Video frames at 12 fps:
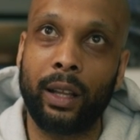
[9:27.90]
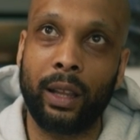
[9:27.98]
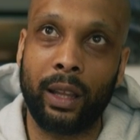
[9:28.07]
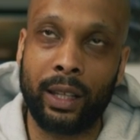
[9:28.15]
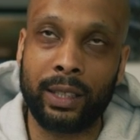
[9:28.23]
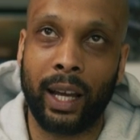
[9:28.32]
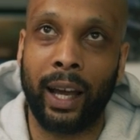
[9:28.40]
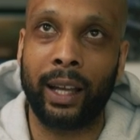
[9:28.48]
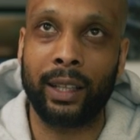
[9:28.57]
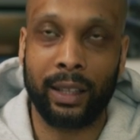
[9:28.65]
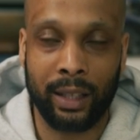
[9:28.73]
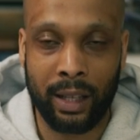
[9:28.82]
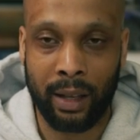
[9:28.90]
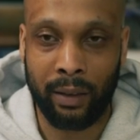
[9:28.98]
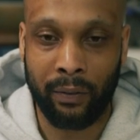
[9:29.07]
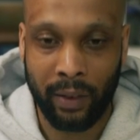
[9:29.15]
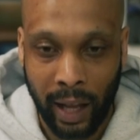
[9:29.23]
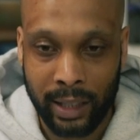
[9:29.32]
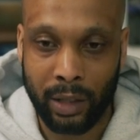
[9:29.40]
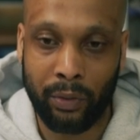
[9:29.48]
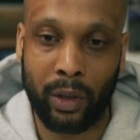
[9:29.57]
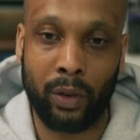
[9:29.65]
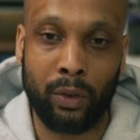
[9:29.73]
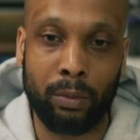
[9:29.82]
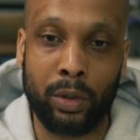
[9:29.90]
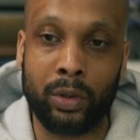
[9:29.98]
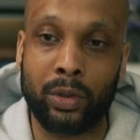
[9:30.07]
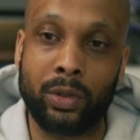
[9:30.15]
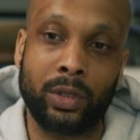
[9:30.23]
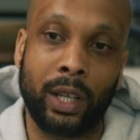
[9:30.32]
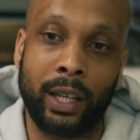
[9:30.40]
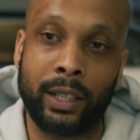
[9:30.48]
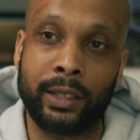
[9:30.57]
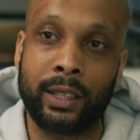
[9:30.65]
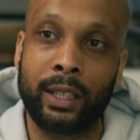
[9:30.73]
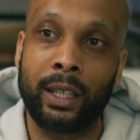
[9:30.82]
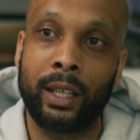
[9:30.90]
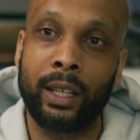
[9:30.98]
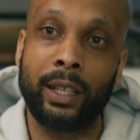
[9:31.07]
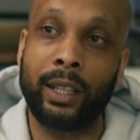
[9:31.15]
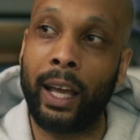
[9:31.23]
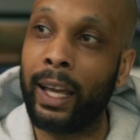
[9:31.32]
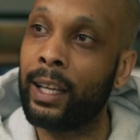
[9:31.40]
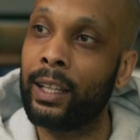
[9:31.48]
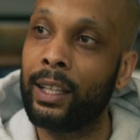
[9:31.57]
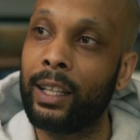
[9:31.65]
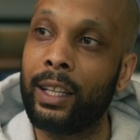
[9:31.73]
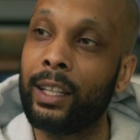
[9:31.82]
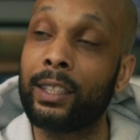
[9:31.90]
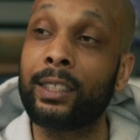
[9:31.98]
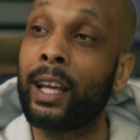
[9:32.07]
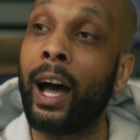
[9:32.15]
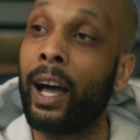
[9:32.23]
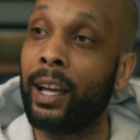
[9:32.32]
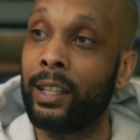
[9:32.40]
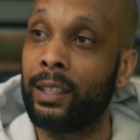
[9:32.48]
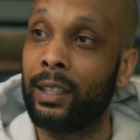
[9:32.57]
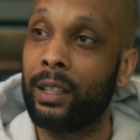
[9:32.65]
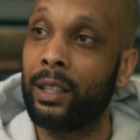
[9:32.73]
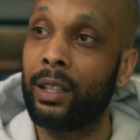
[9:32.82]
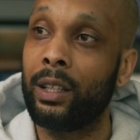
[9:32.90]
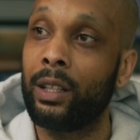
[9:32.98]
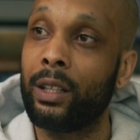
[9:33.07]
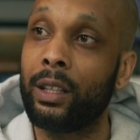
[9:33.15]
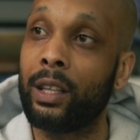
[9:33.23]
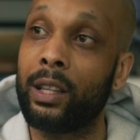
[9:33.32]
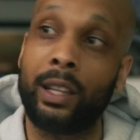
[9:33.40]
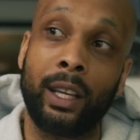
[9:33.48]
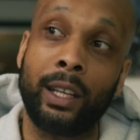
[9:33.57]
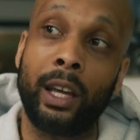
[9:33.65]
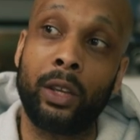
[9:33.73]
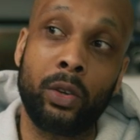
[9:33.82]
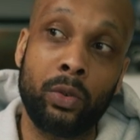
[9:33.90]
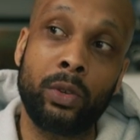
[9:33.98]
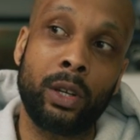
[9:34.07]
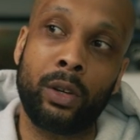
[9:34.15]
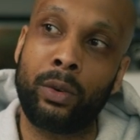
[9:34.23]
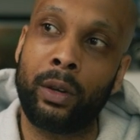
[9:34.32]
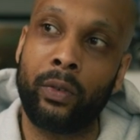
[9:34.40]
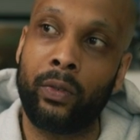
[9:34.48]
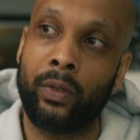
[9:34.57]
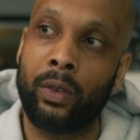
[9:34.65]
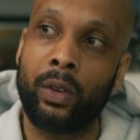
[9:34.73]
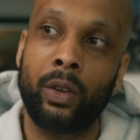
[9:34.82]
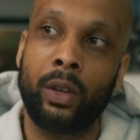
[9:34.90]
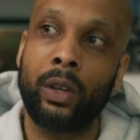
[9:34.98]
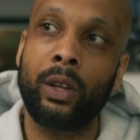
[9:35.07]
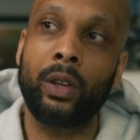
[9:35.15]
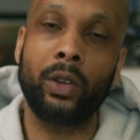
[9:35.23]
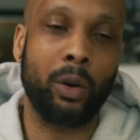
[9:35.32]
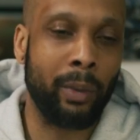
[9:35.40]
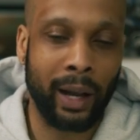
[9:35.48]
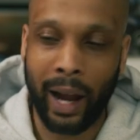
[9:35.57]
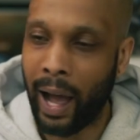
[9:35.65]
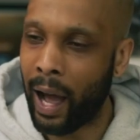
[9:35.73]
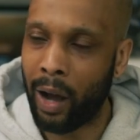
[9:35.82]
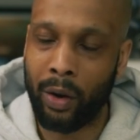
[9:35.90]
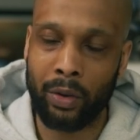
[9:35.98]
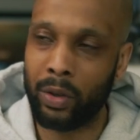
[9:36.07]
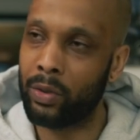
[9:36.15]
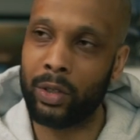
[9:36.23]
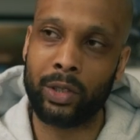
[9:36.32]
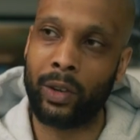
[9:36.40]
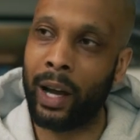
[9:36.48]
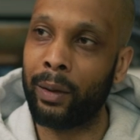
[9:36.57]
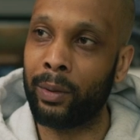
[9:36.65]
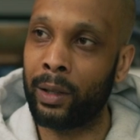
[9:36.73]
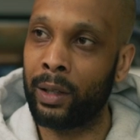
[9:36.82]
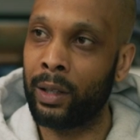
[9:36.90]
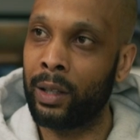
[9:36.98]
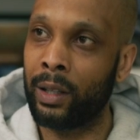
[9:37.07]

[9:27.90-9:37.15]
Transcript: This, I, the philosophy of Ubuntu says that it's not. The thing that you deal with, no matter how you describe it,